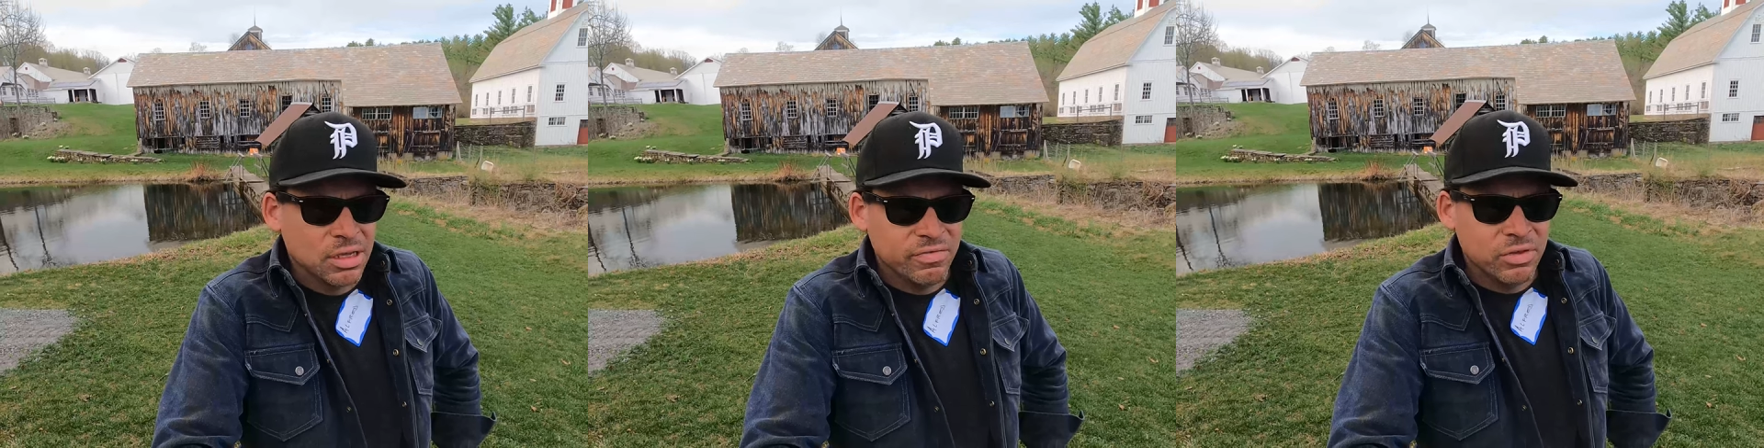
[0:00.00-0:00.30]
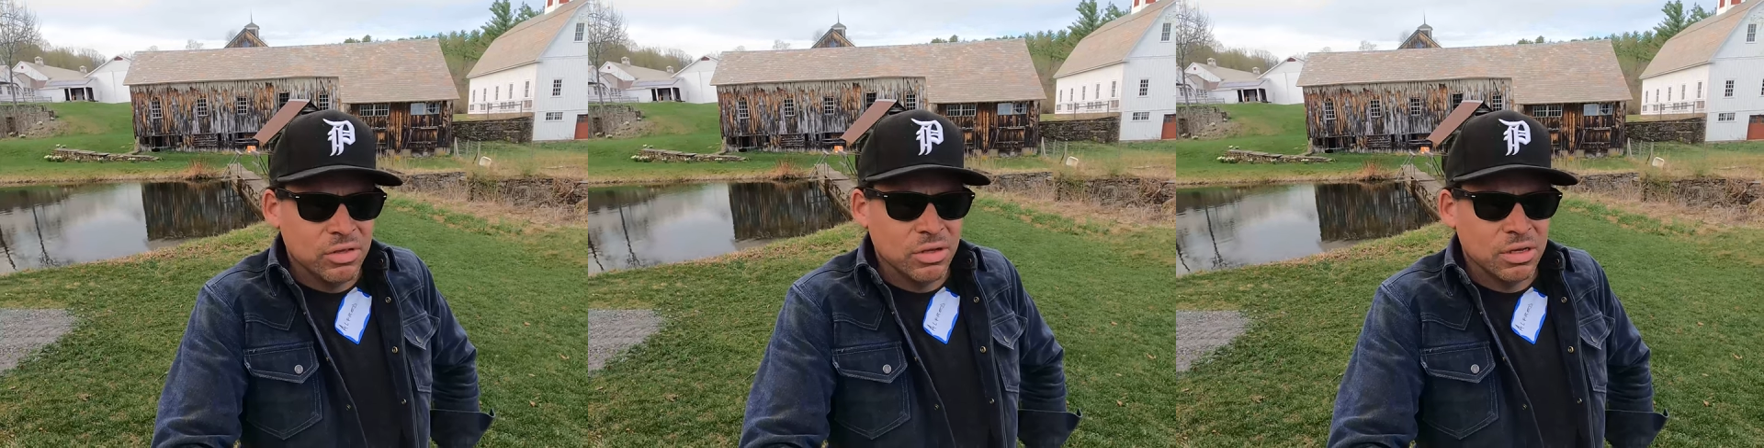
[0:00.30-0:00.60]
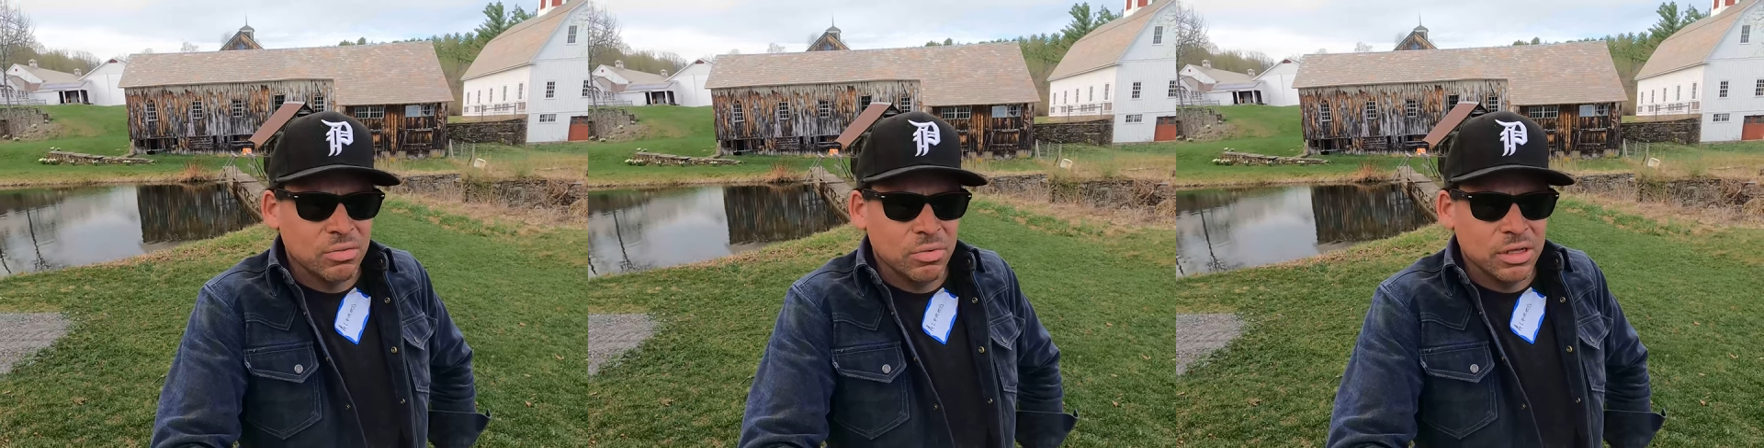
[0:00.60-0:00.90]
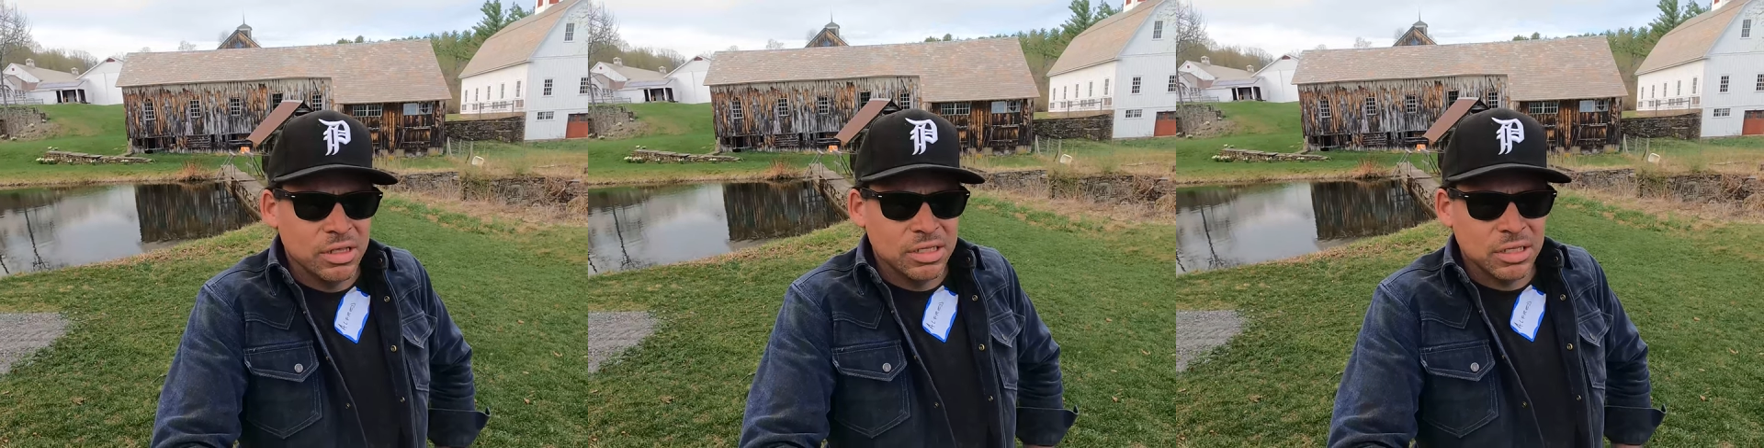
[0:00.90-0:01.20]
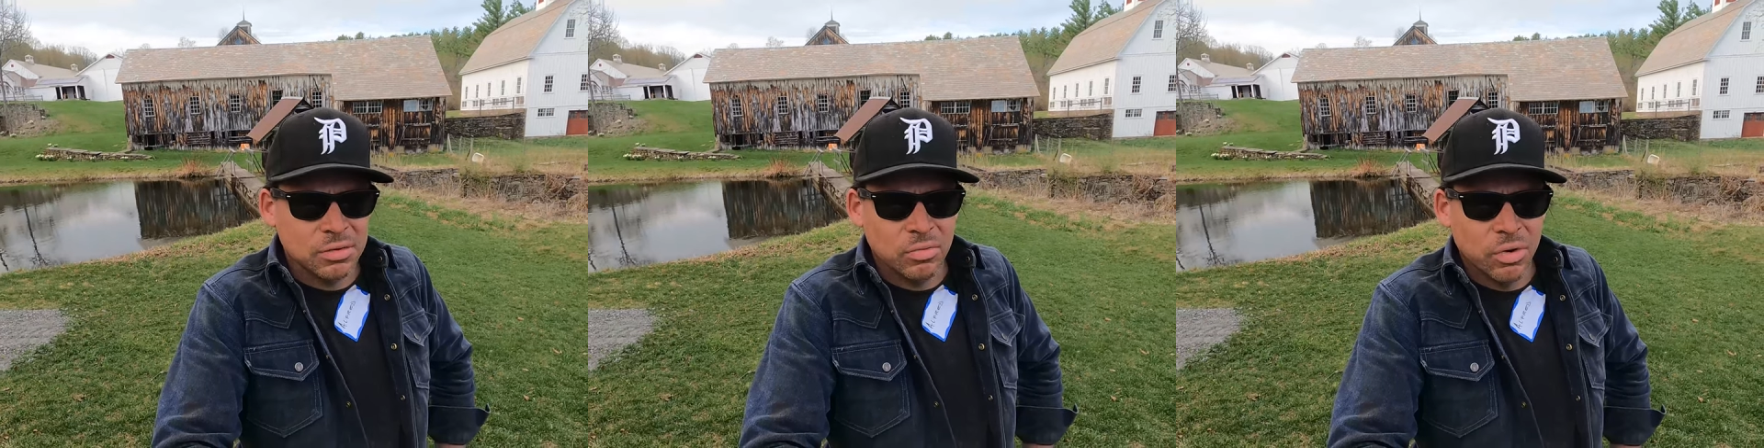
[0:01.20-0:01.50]
if you took one of these
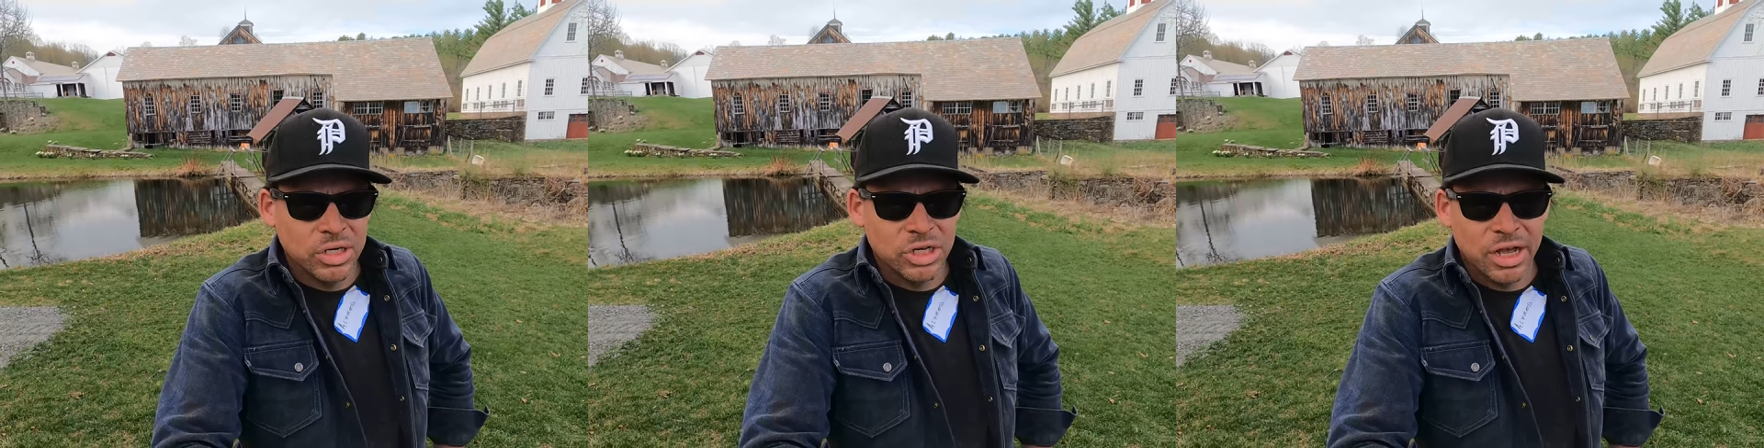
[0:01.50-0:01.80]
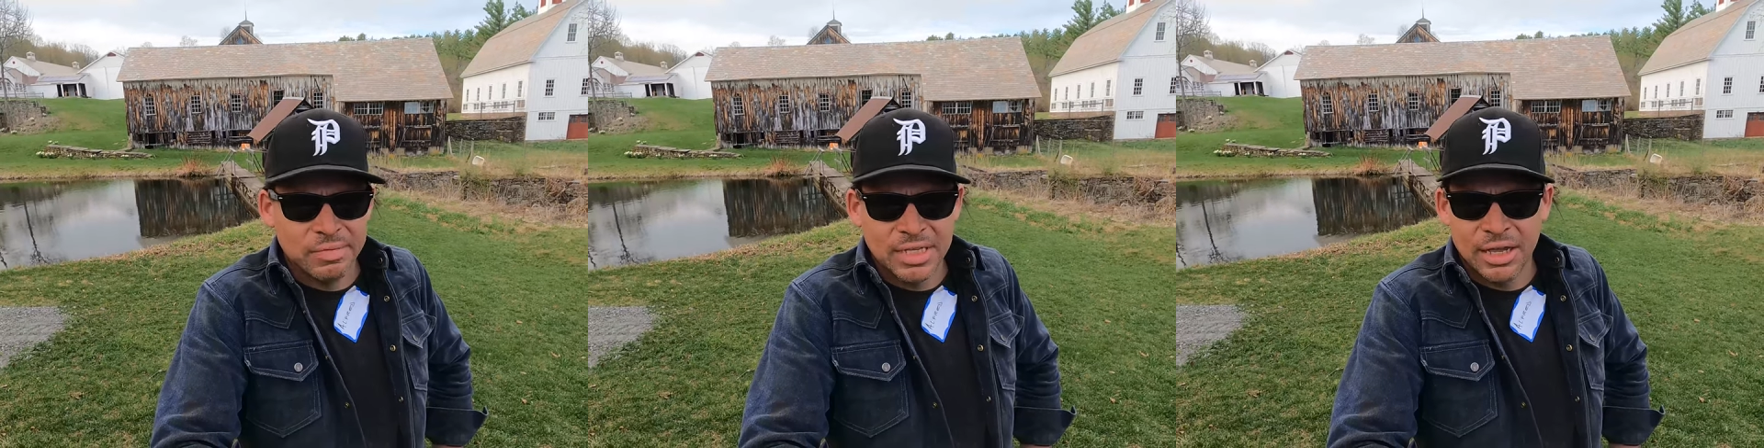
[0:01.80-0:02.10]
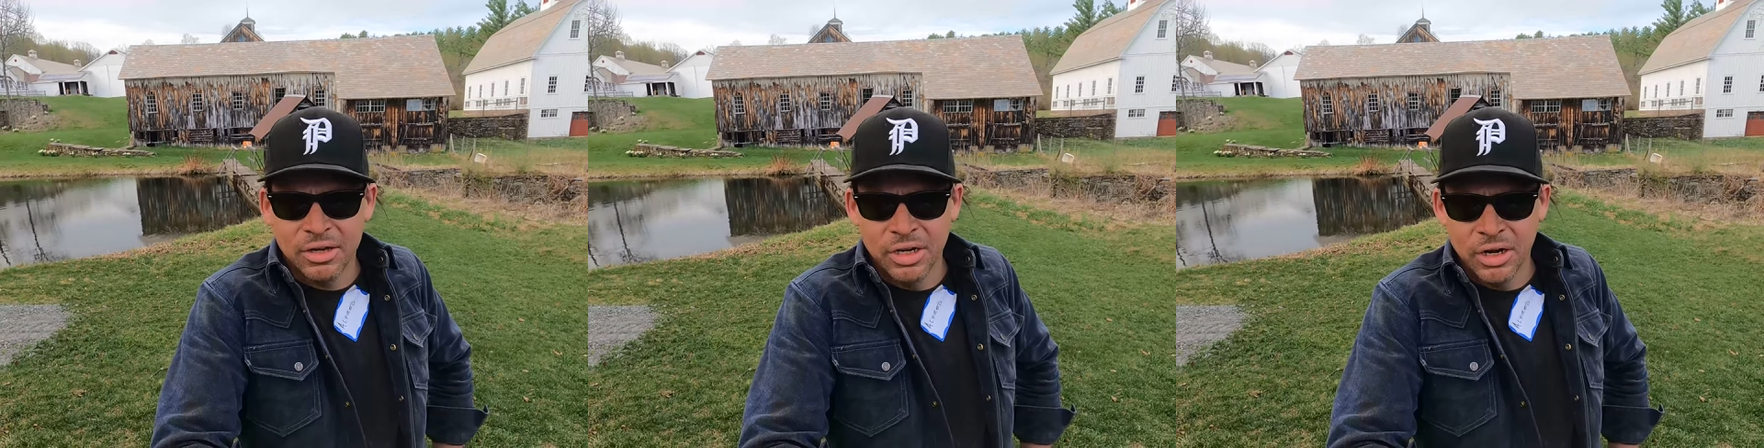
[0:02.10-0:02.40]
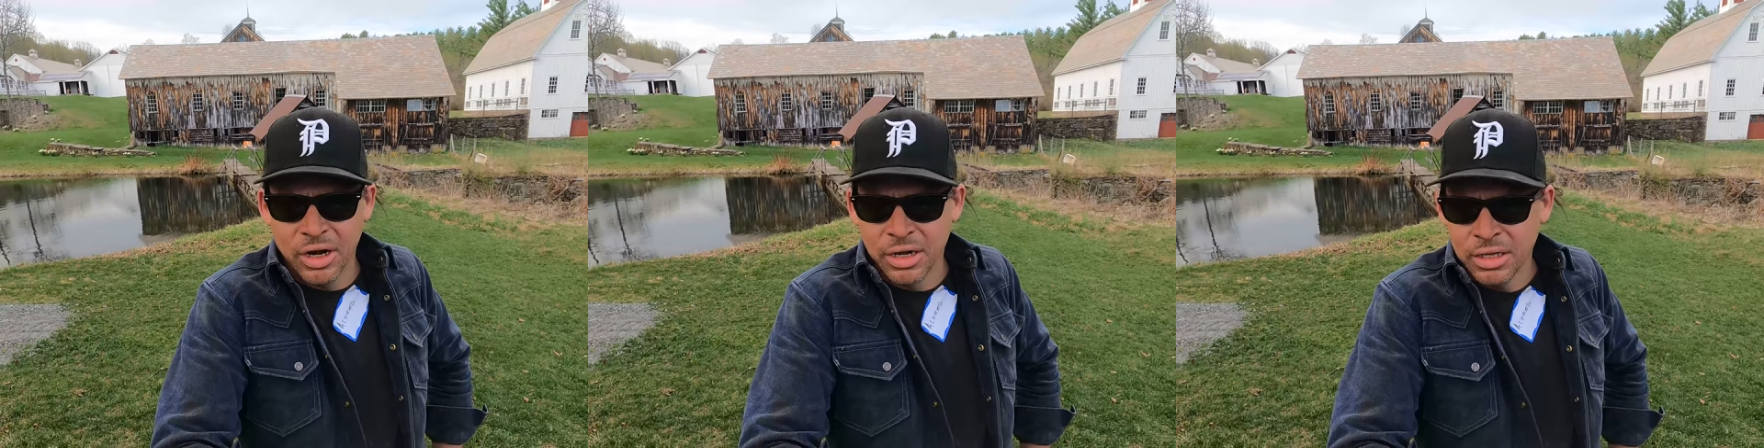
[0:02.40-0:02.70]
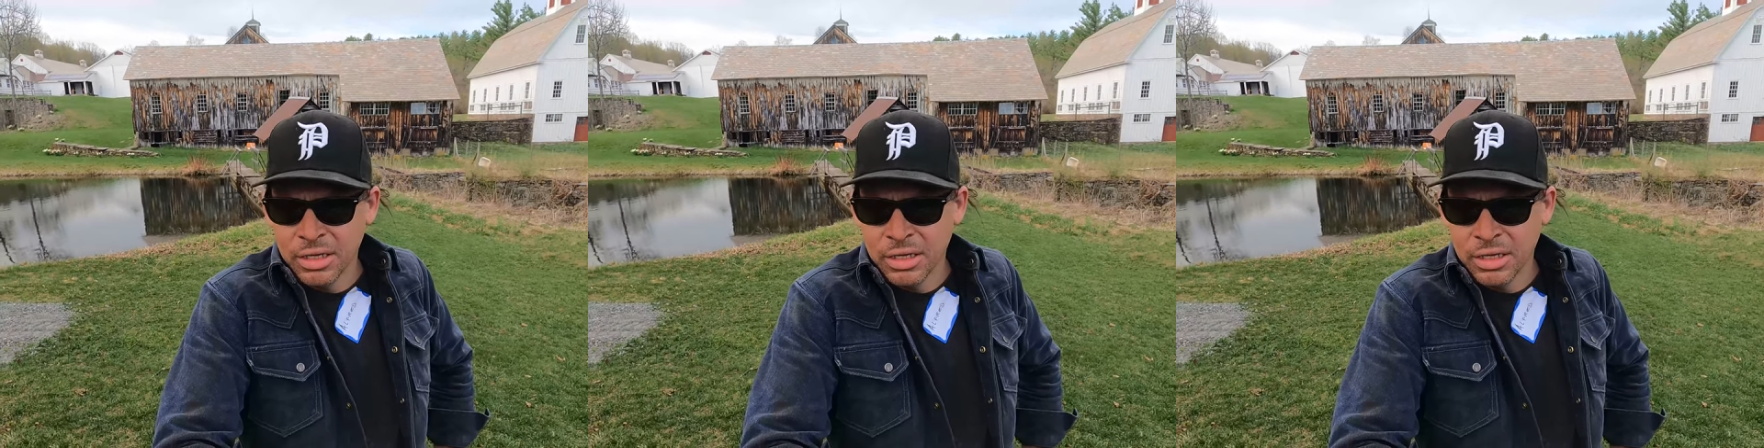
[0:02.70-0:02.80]
workshops down here,